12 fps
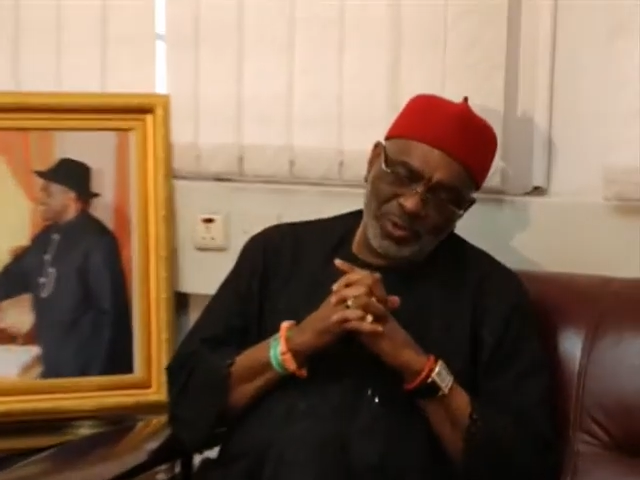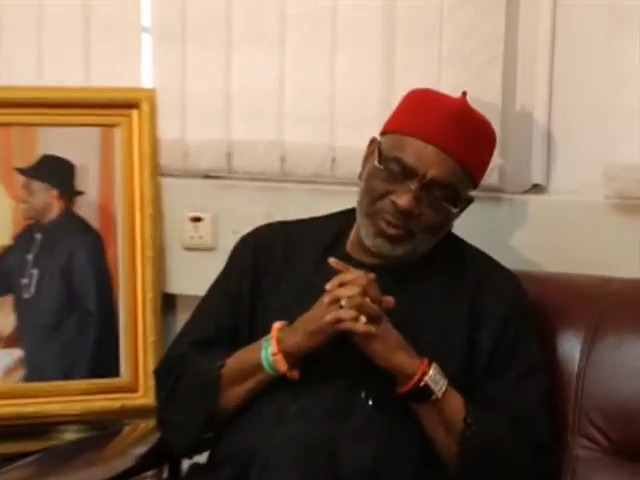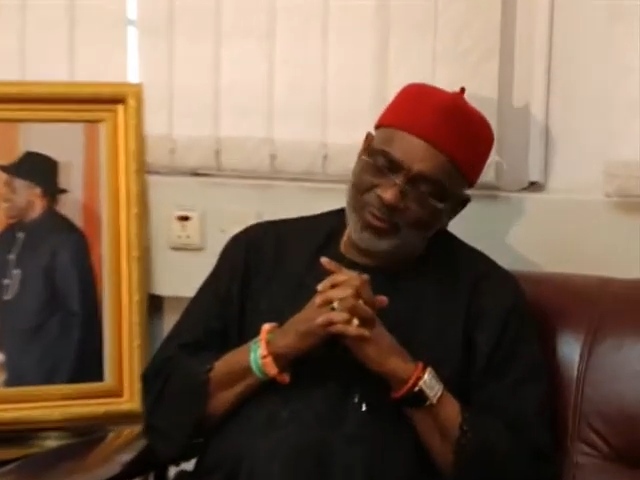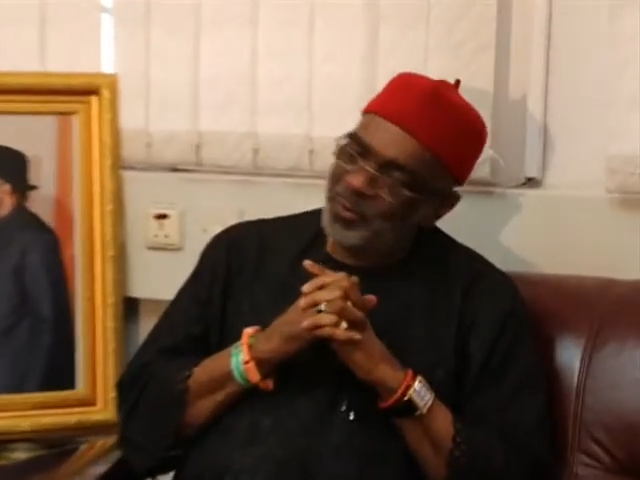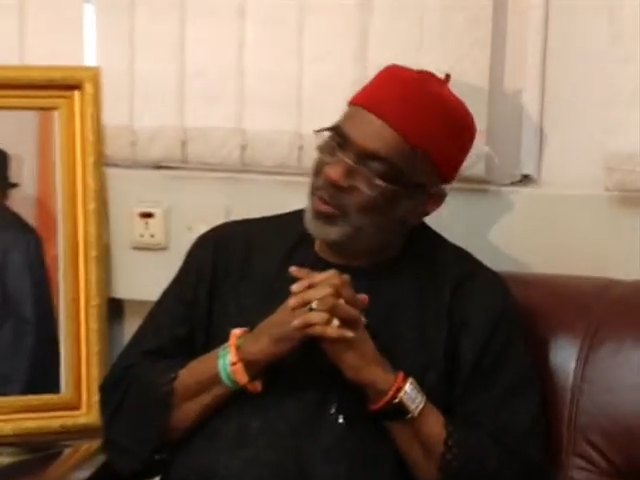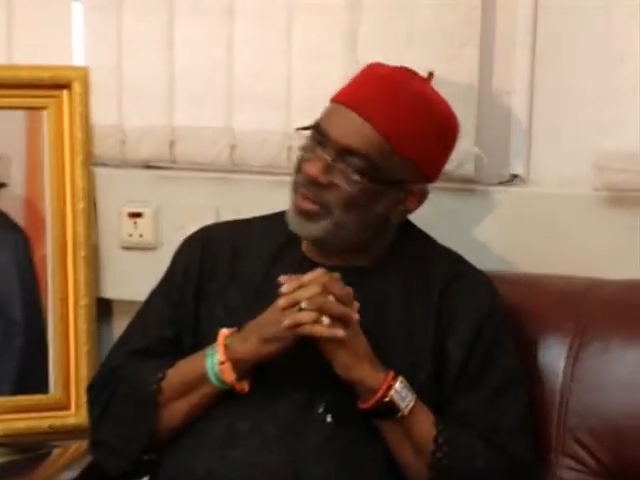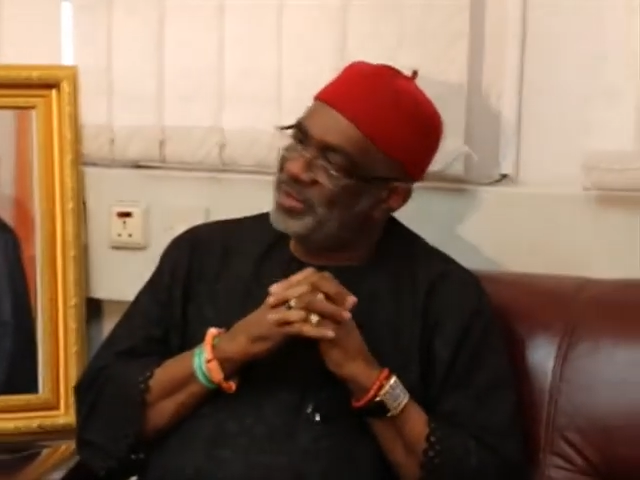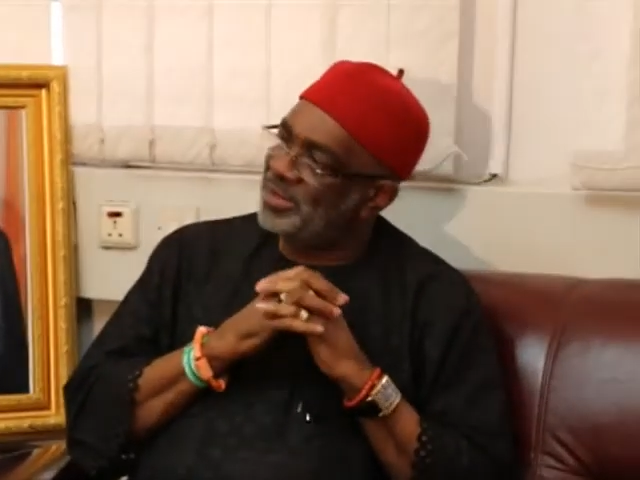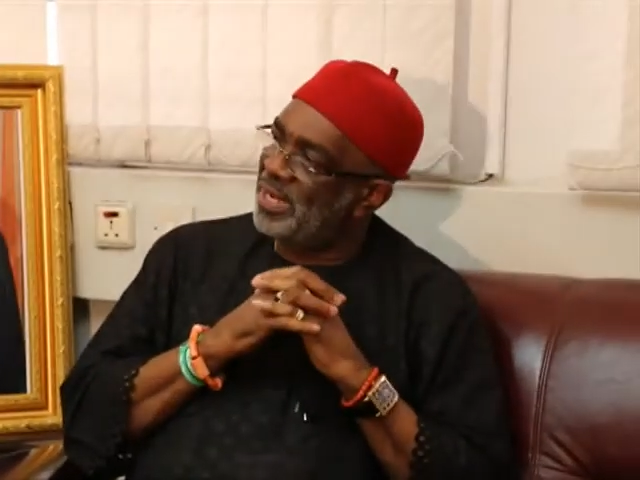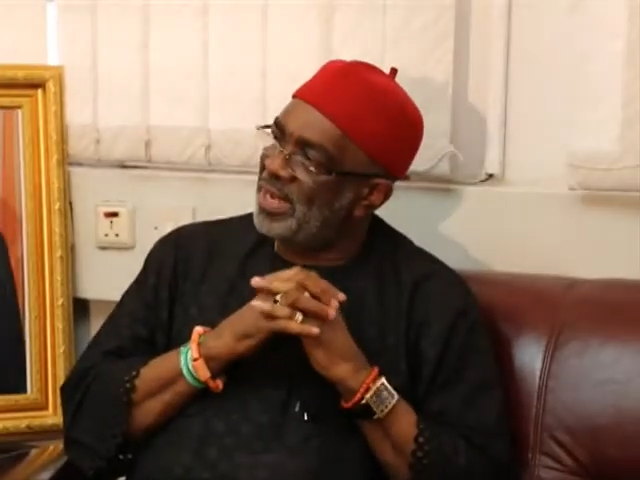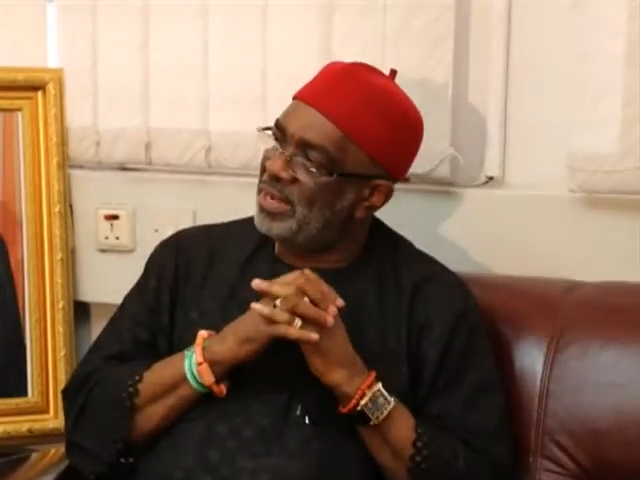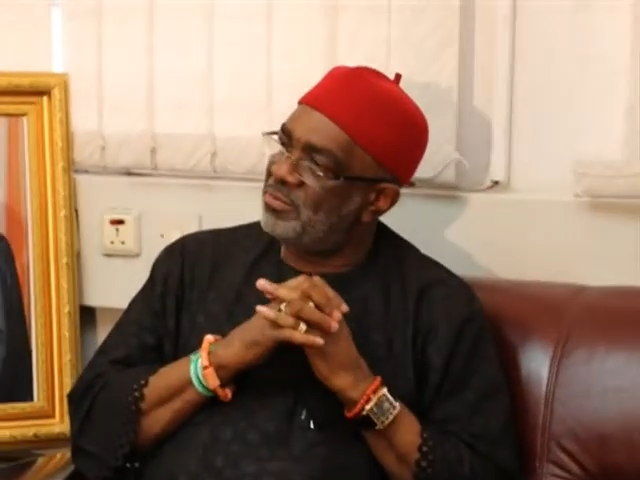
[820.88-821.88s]
all for it.
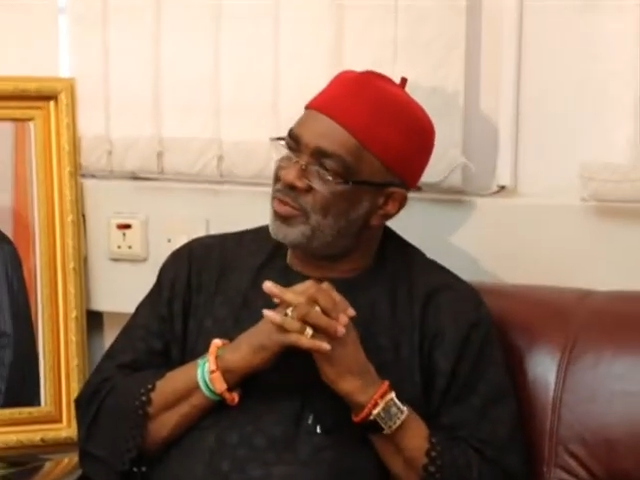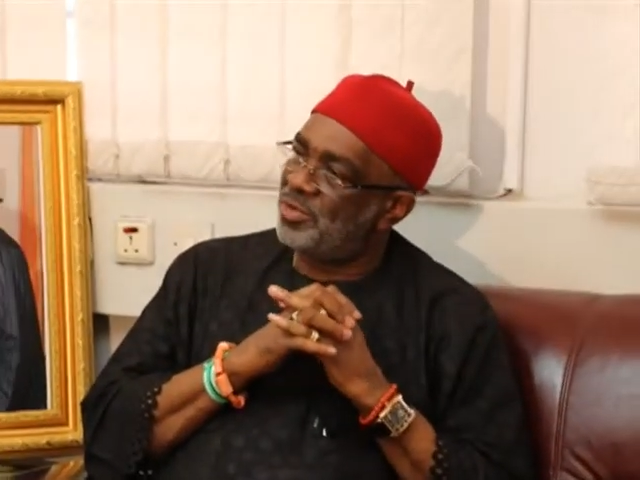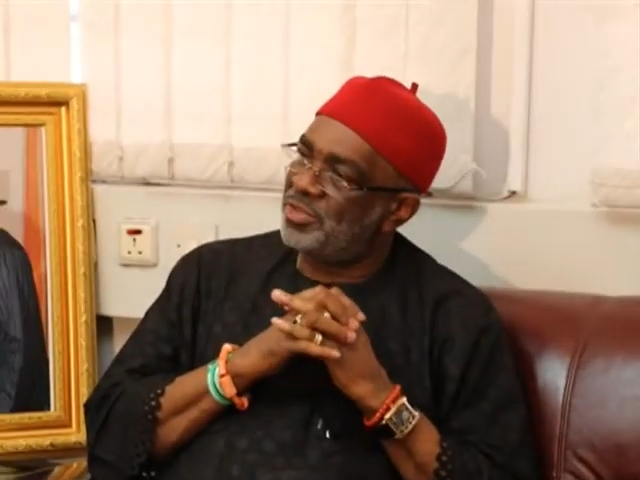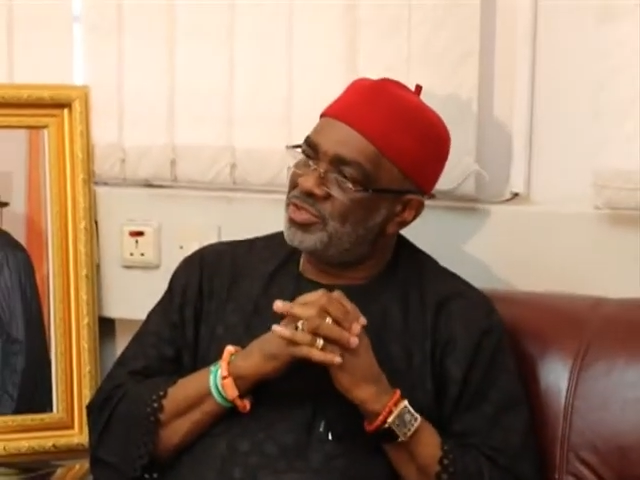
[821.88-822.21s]
I am all